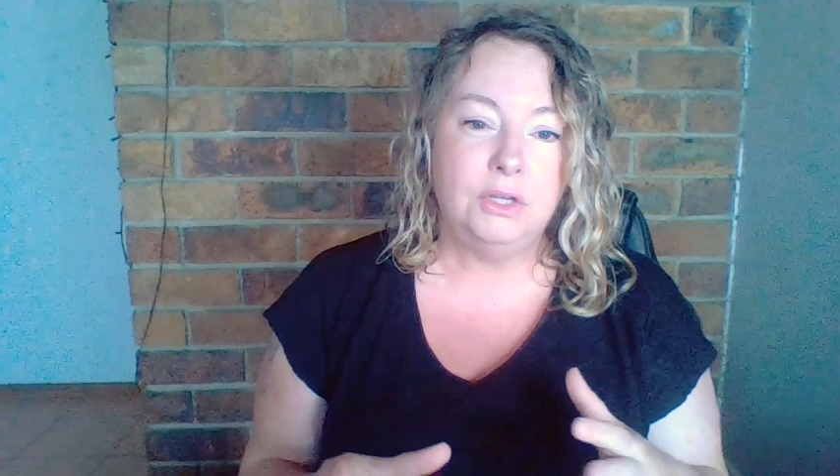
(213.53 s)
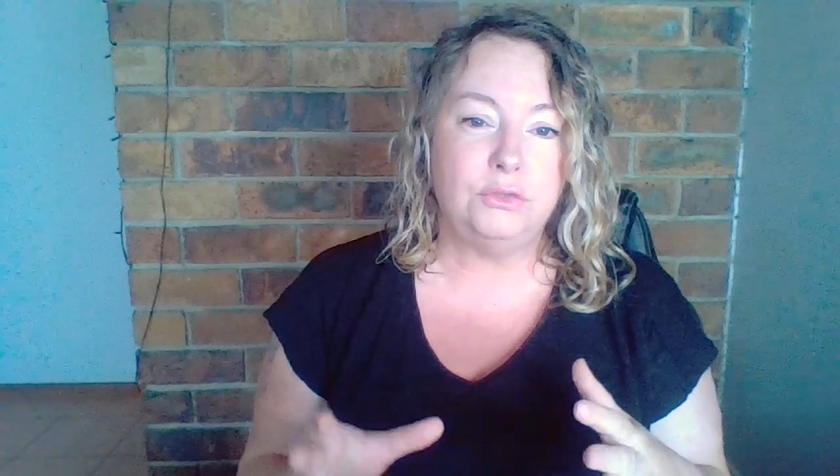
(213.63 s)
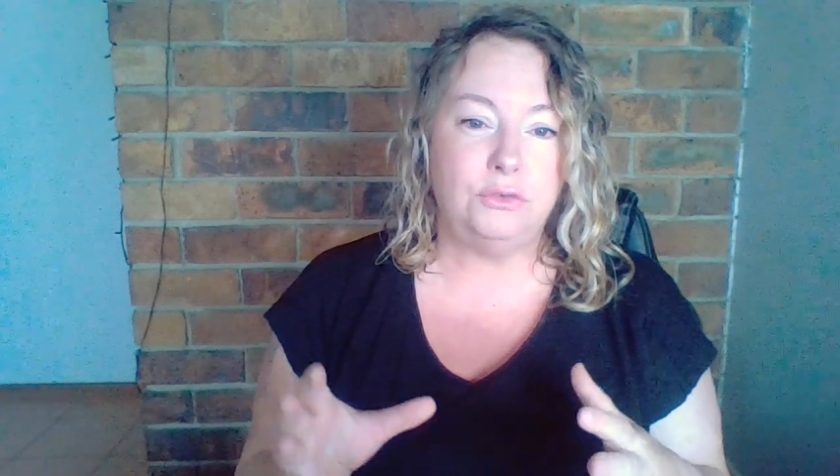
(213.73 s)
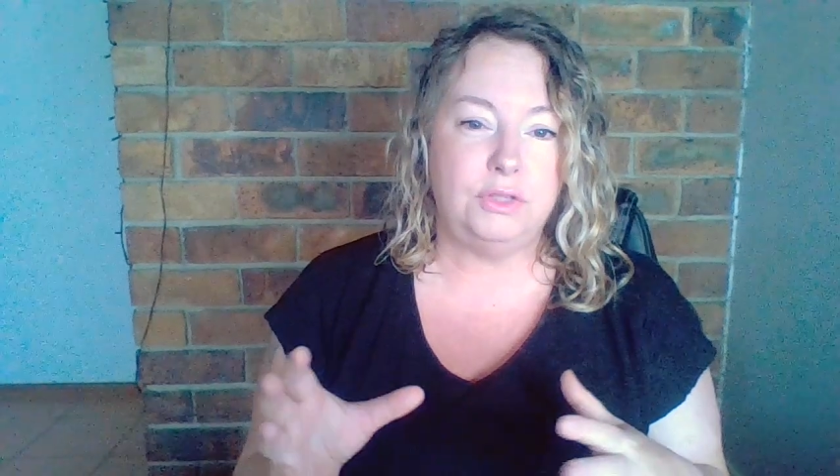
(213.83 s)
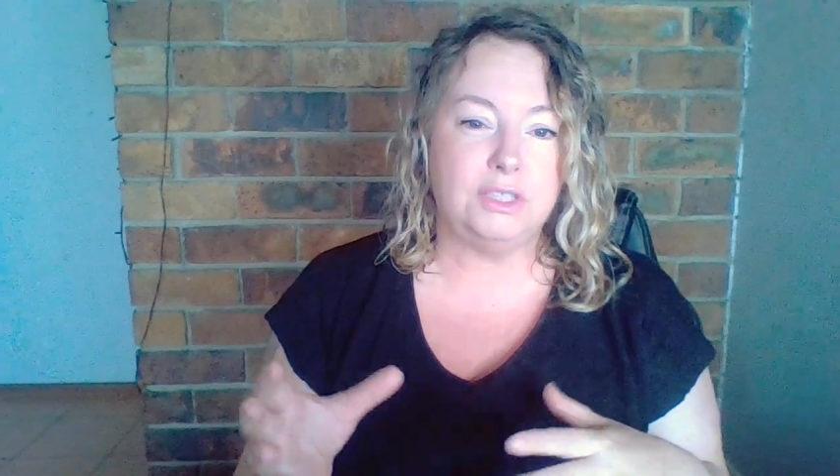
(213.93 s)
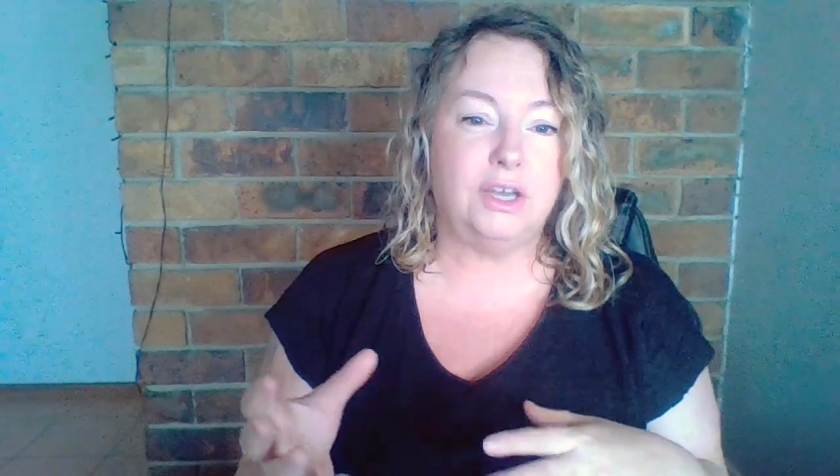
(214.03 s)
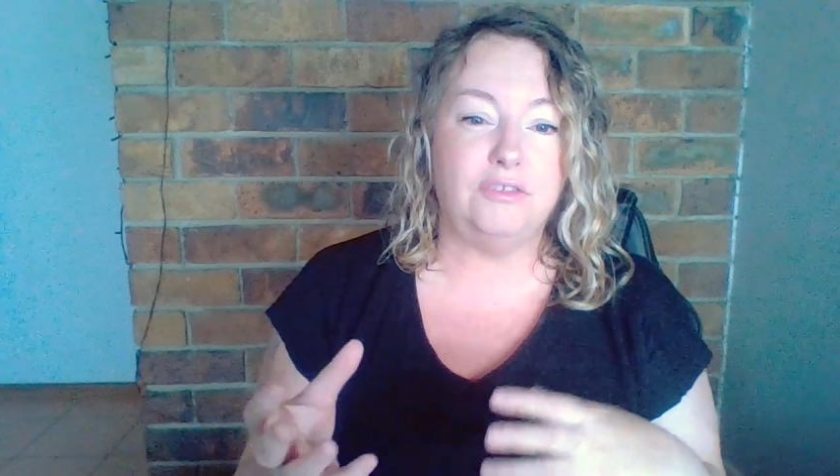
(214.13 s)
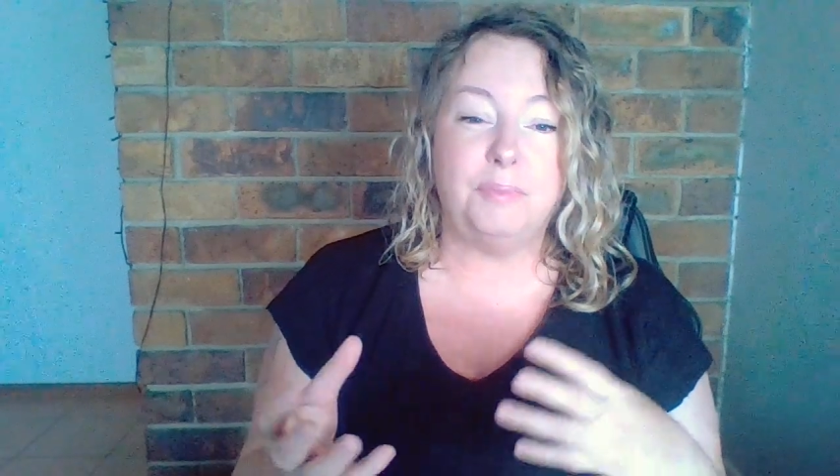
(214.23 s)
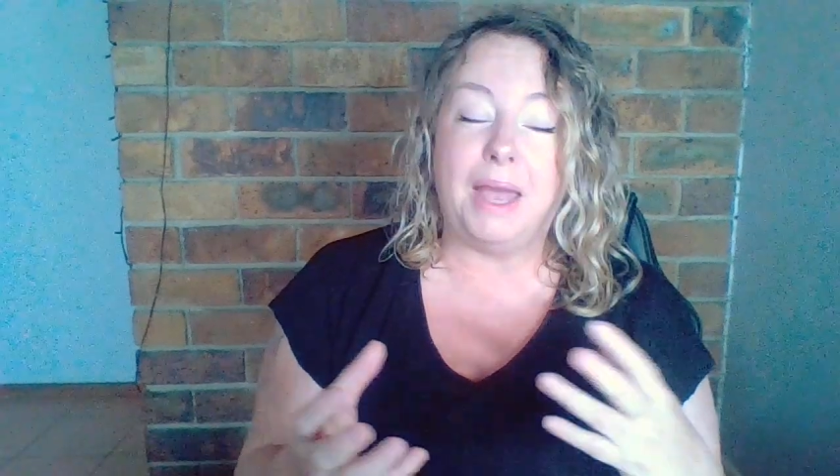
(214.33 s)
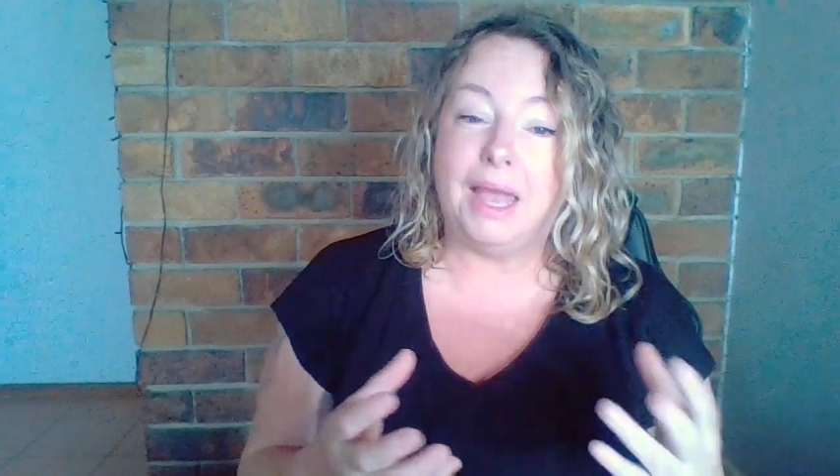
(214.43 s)
through this kind
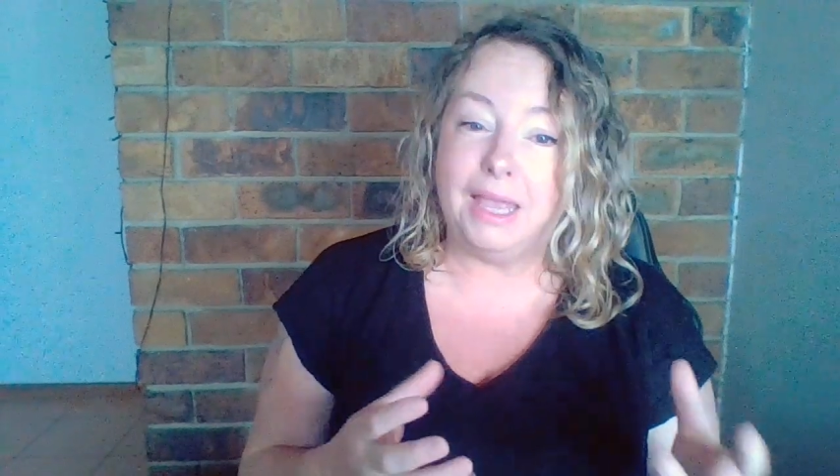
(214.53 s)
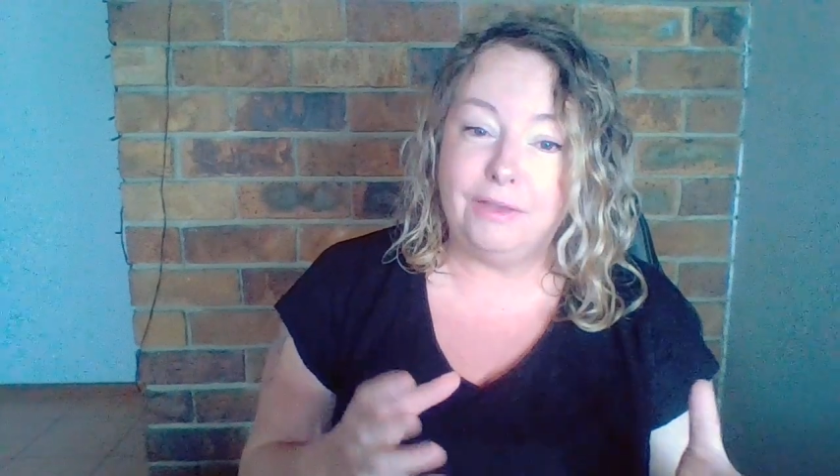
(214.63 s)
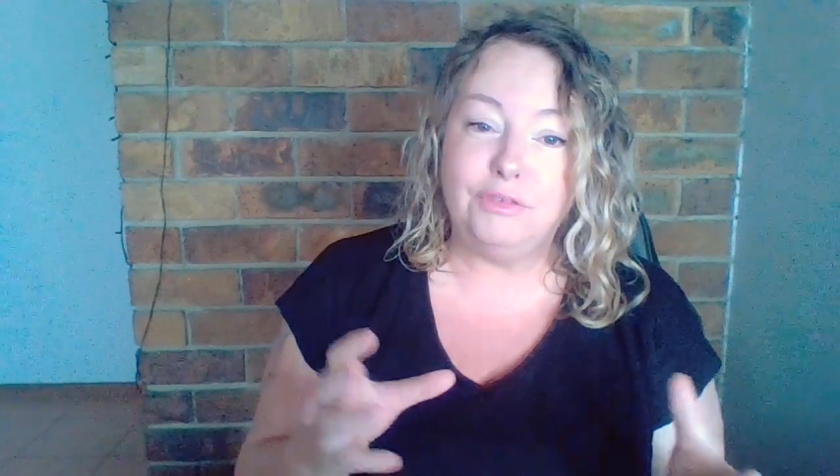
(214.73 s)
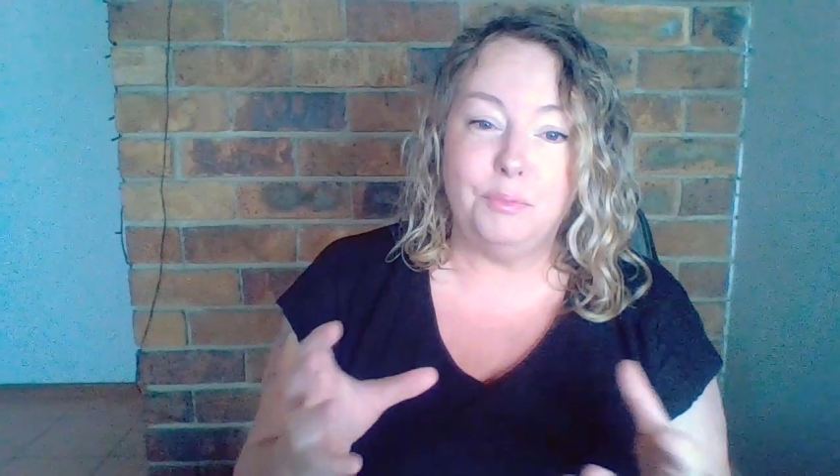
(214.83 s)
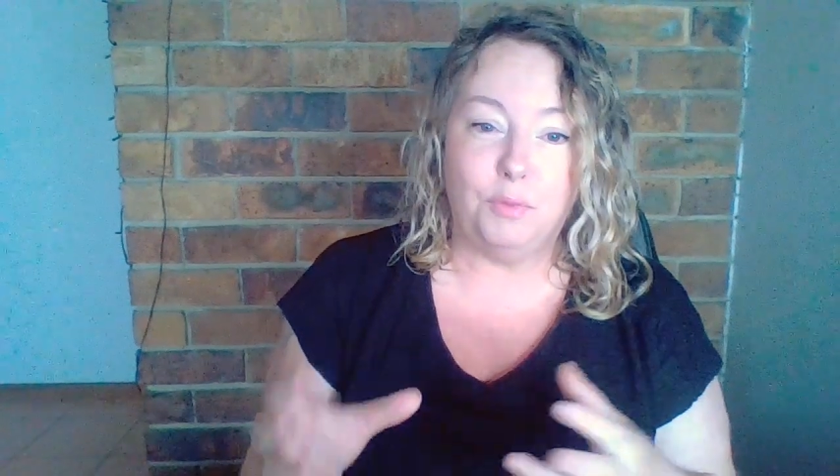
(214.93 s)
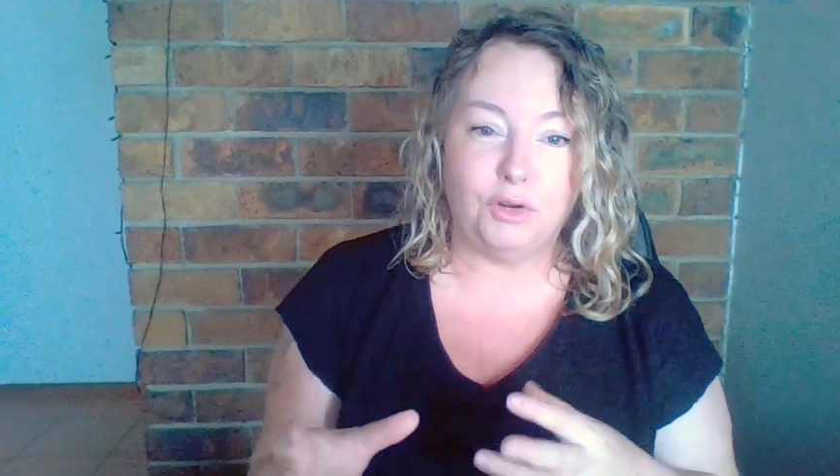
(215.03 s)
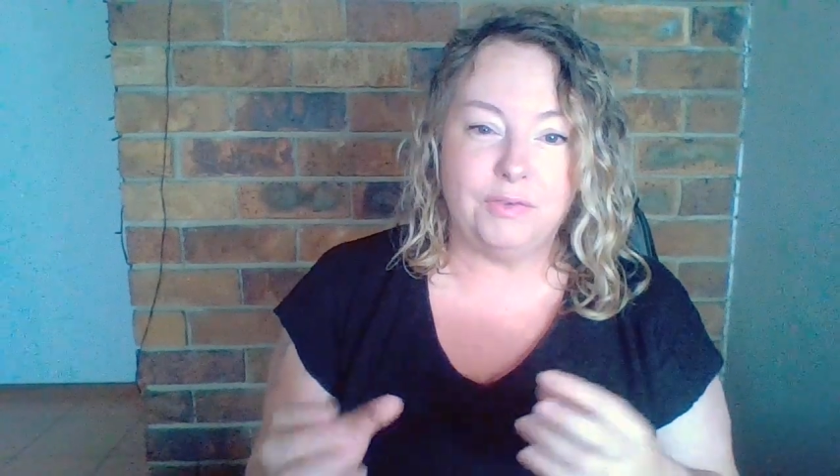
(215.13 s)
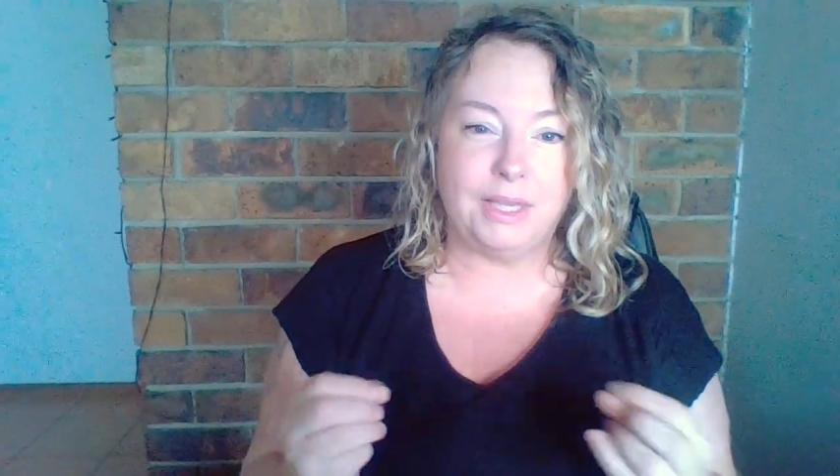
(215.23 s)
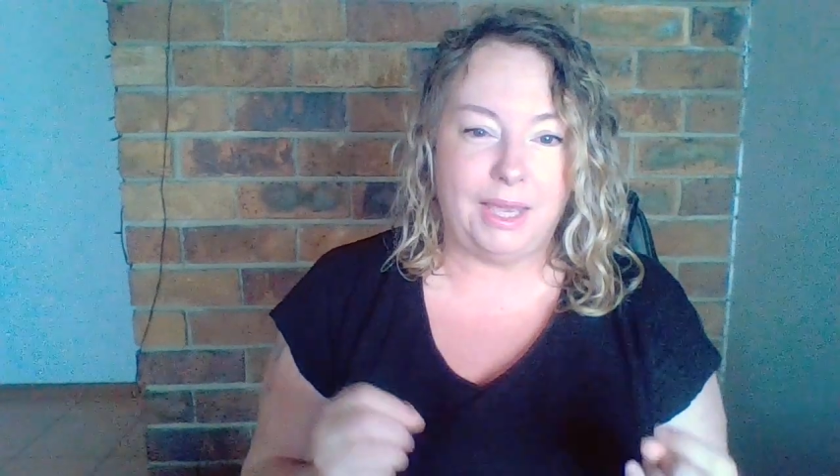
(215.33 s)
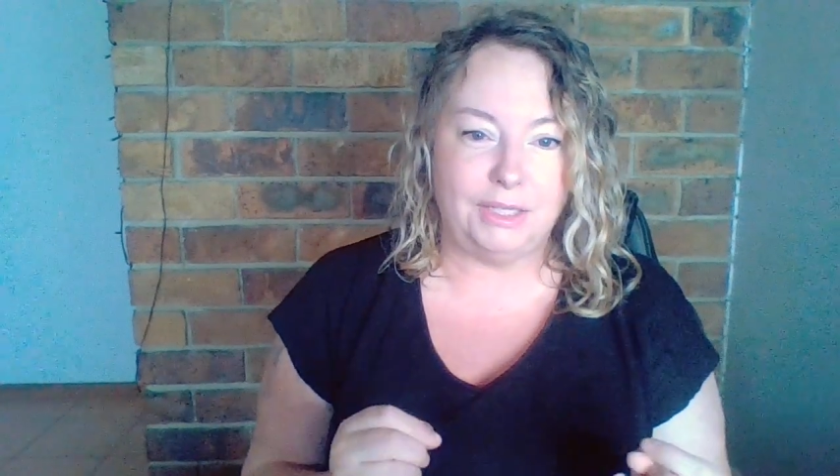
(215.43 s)
of behavior
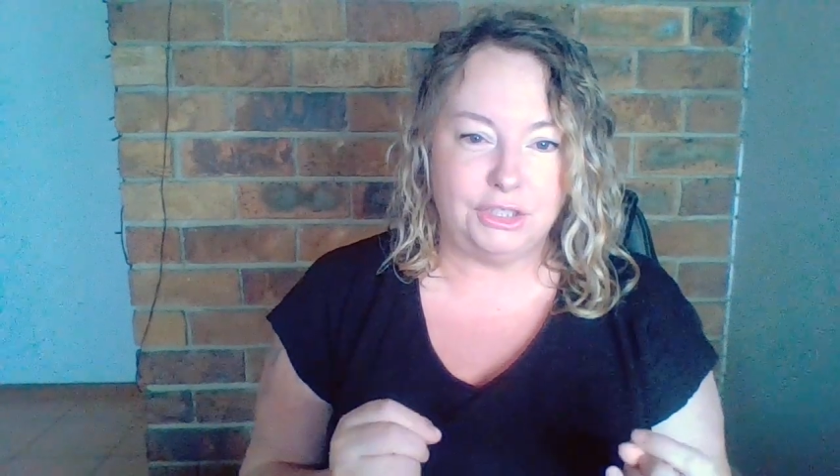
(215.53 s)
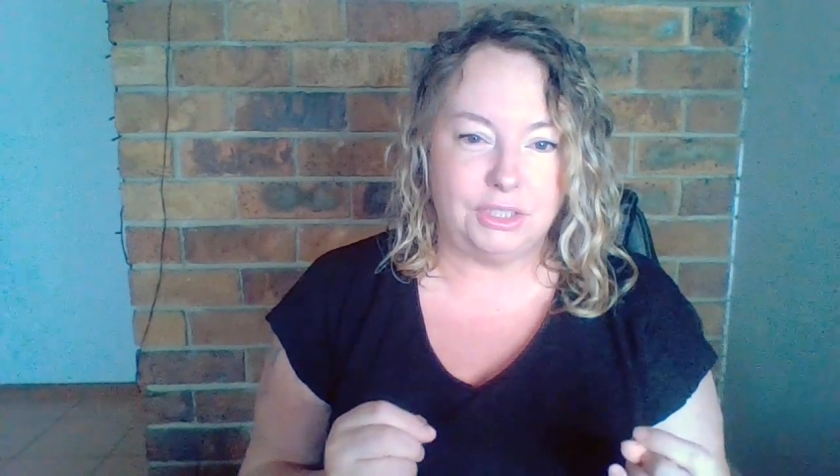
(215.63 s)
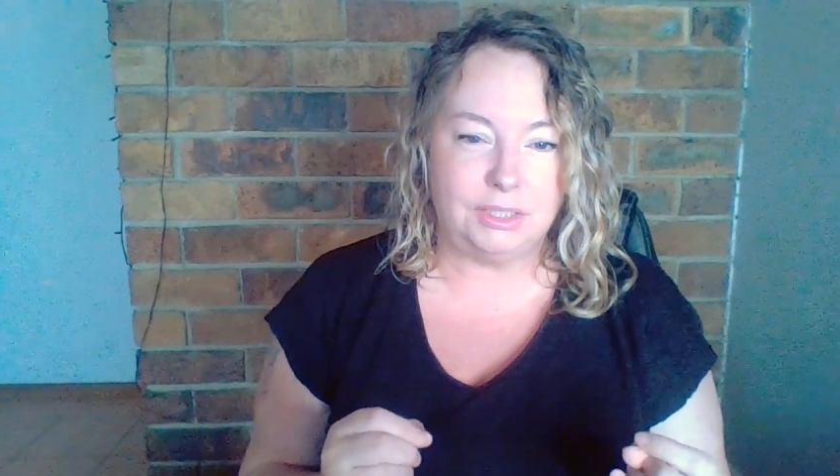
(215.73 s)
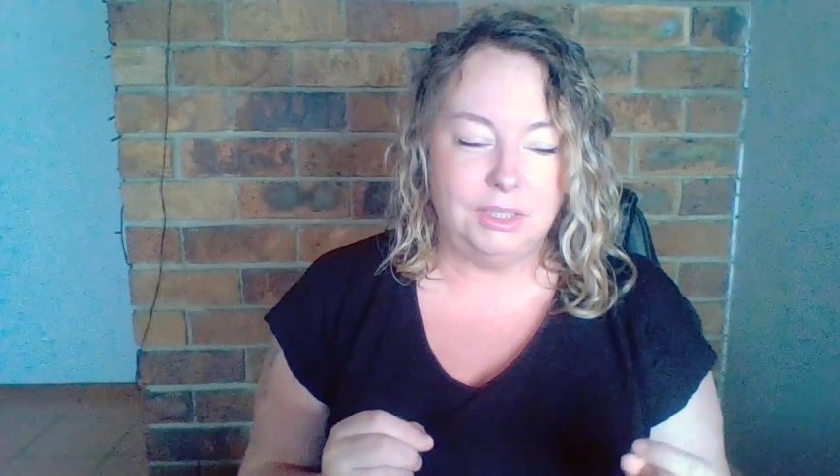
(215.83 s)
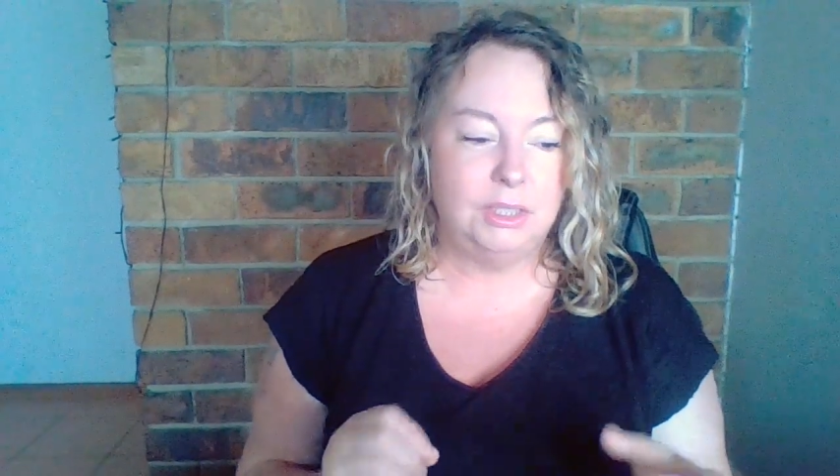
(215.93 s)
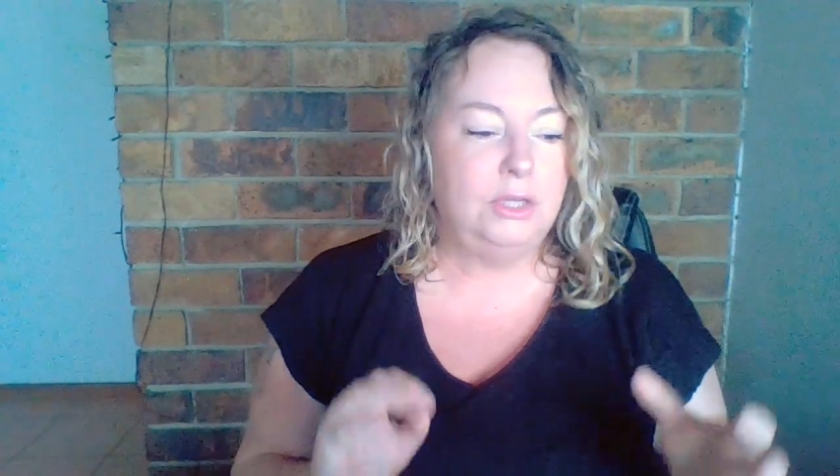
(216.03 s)
modification.